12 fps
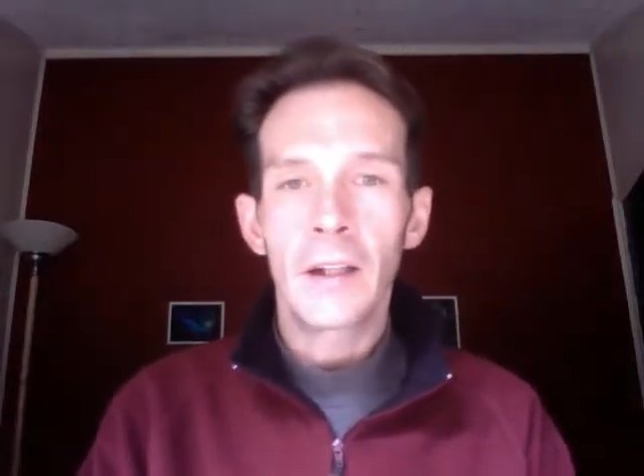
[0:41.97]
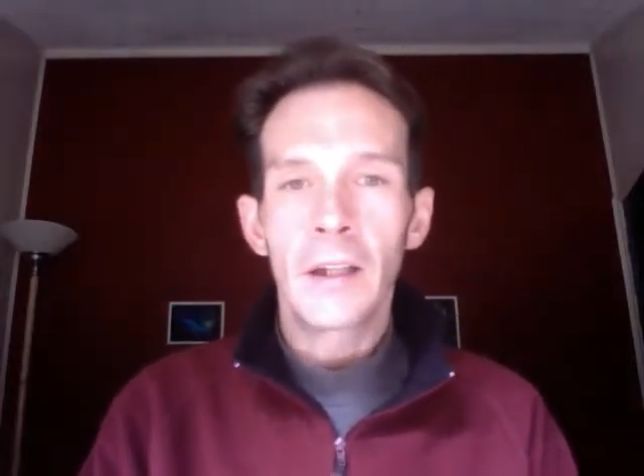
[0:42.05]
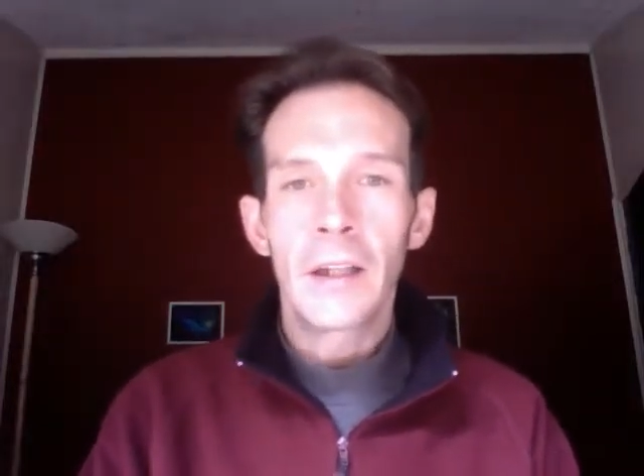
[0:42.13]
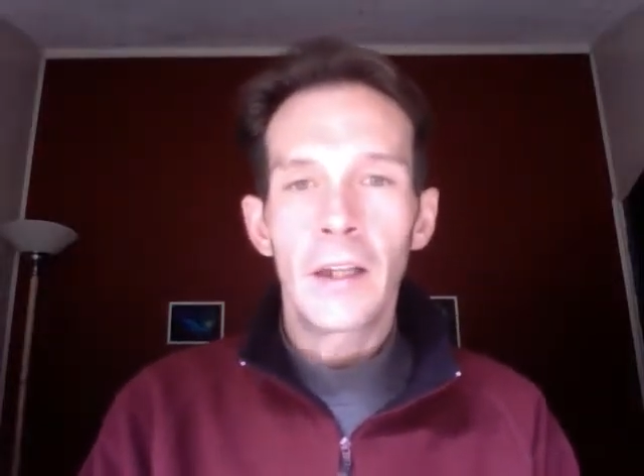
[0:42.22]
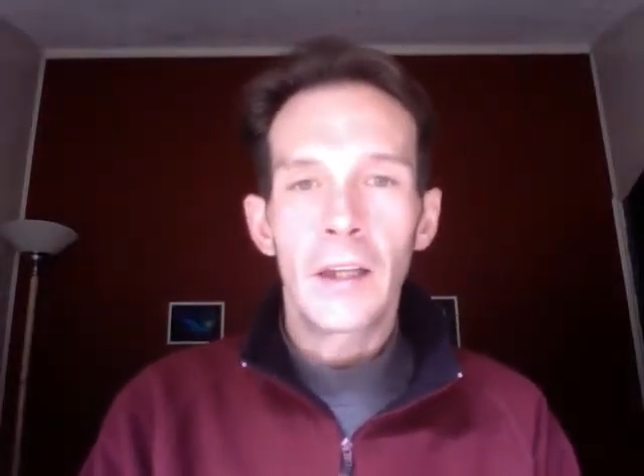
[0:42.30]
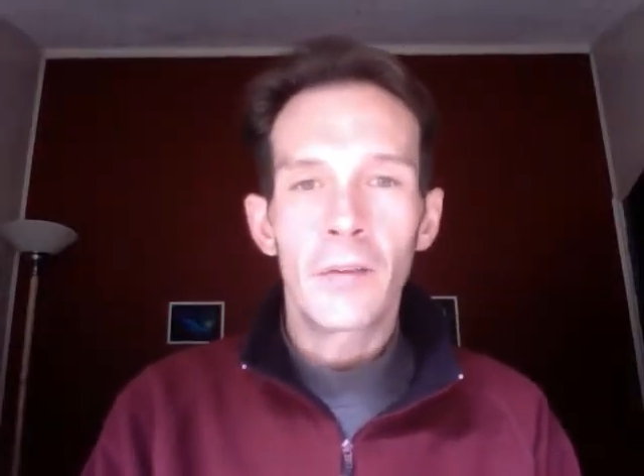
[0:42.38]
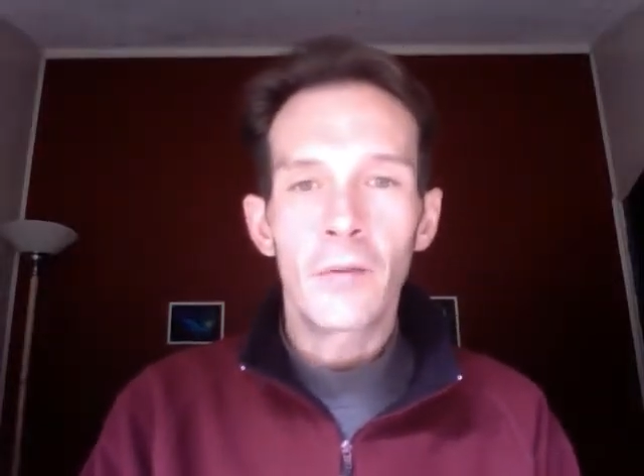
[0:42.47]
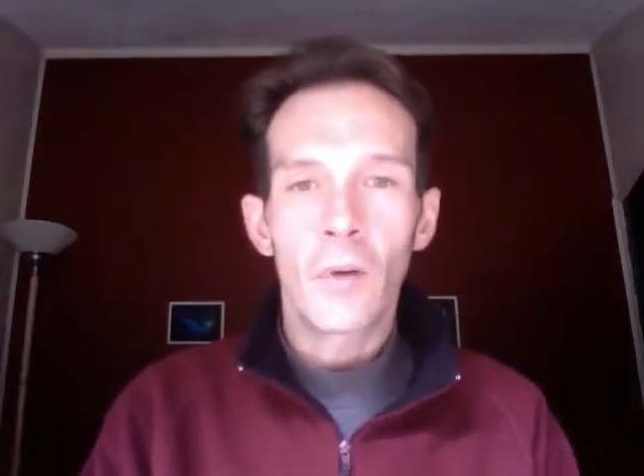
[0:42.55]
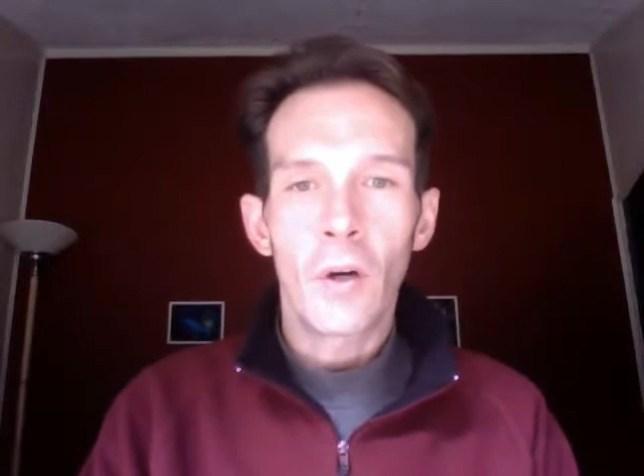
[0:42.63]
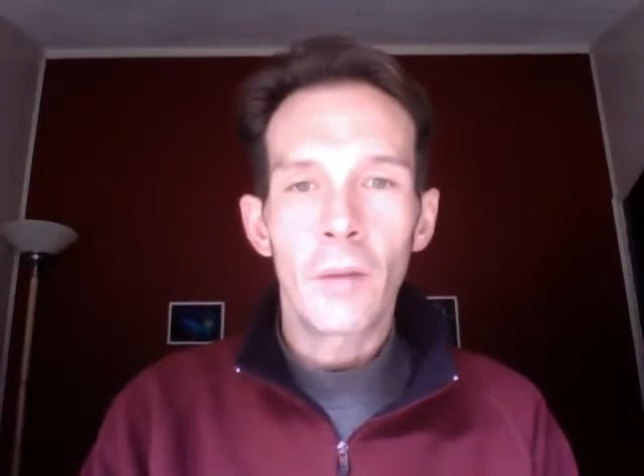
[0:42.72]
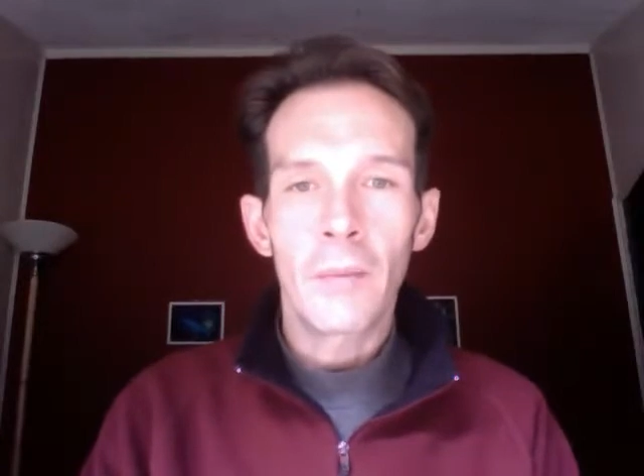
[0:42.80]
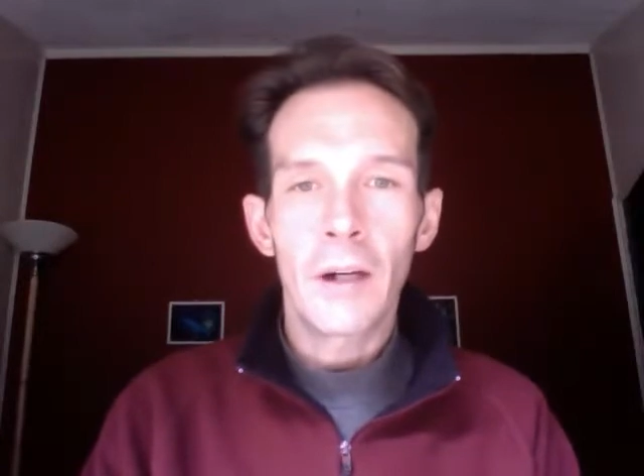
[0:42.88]
in the
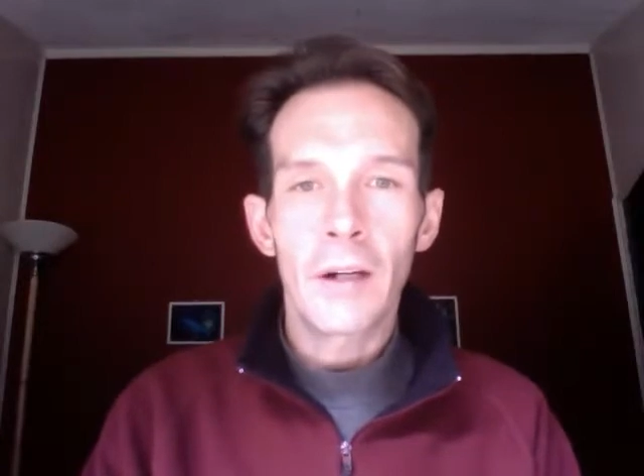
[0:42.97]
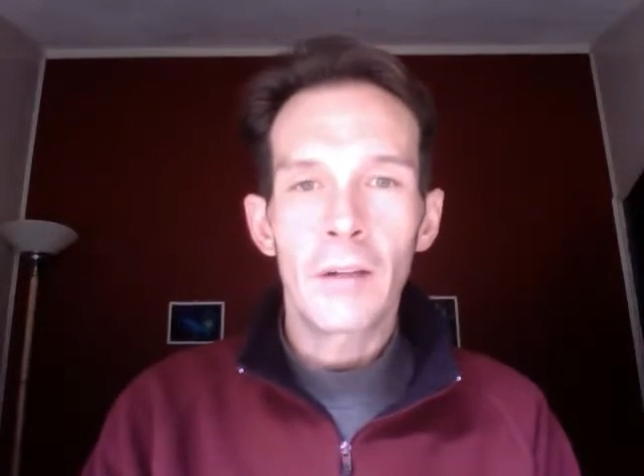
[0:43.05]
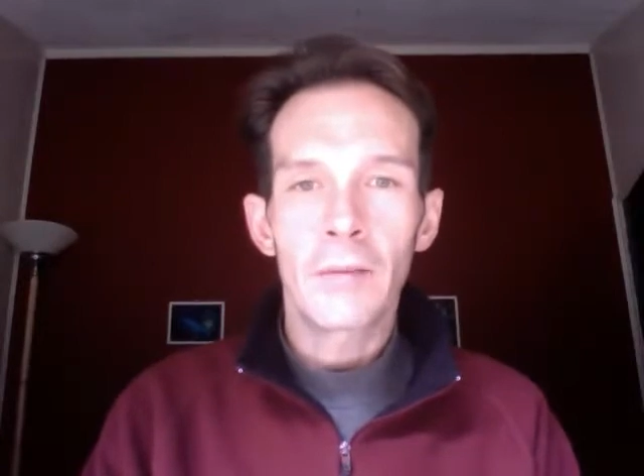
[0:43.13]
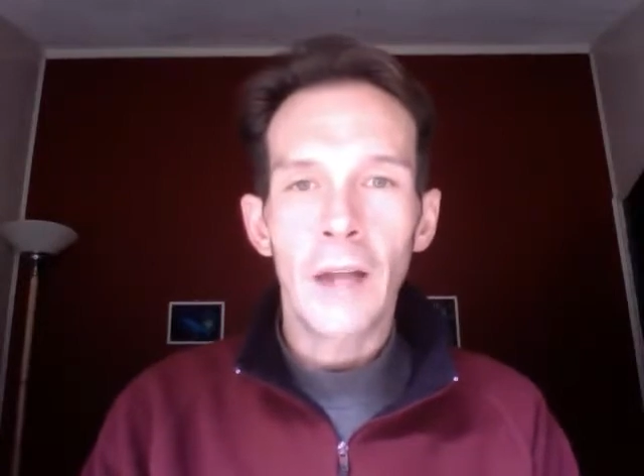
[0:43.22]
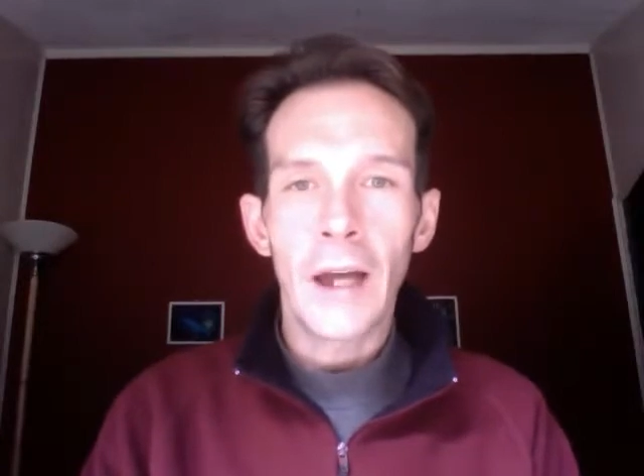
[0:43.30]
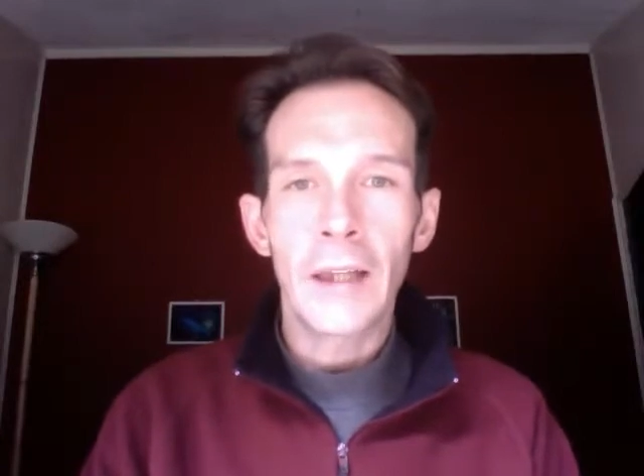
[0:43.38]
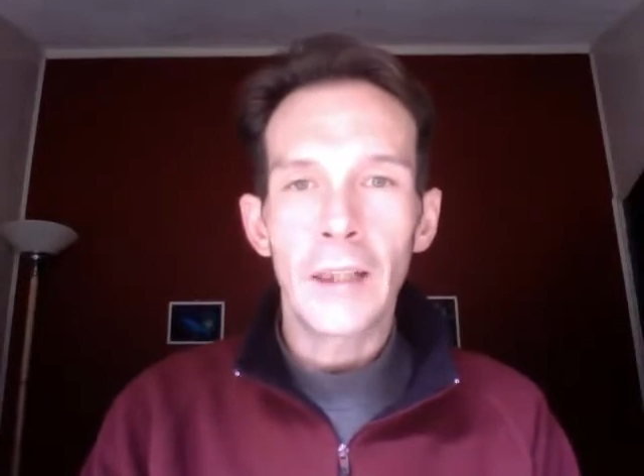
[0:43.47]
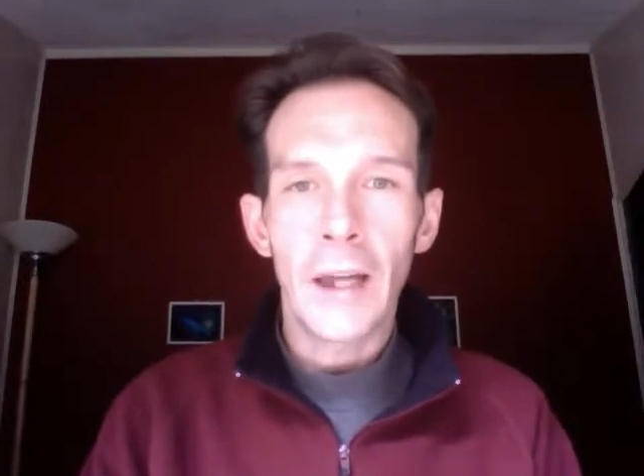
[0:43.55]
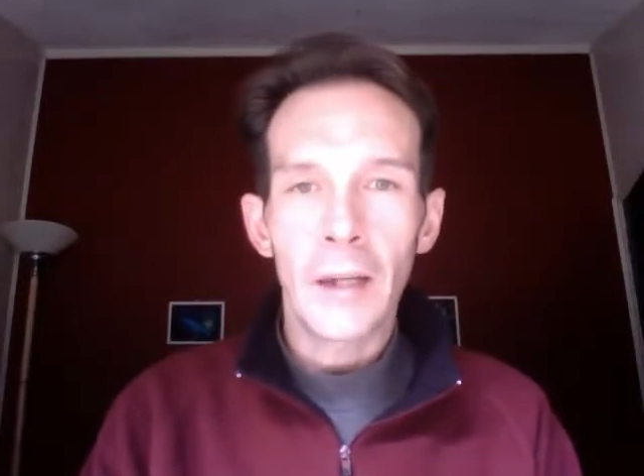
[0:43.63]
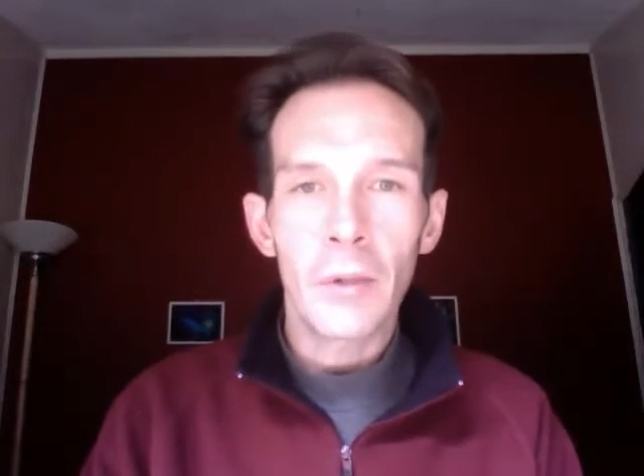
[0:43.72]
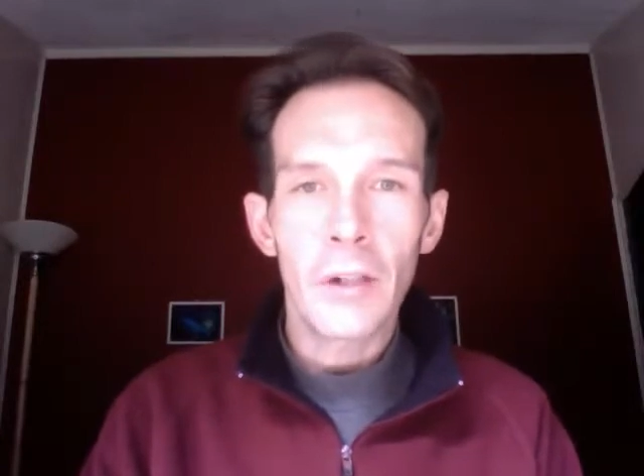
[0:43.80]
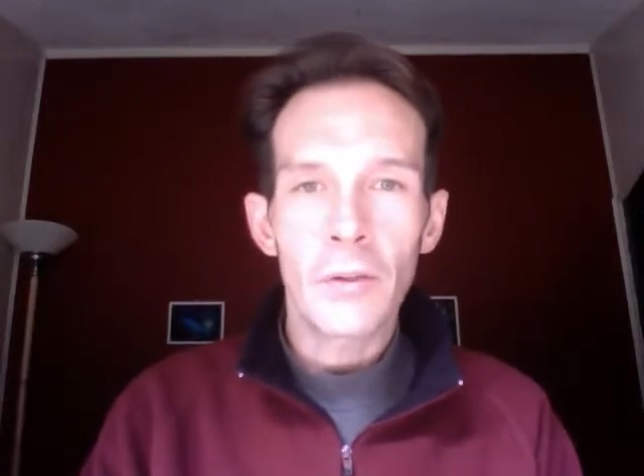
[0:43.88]
form of light
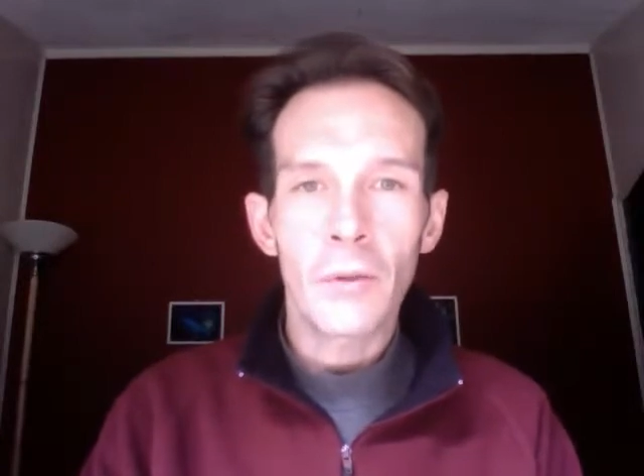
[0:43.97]
language,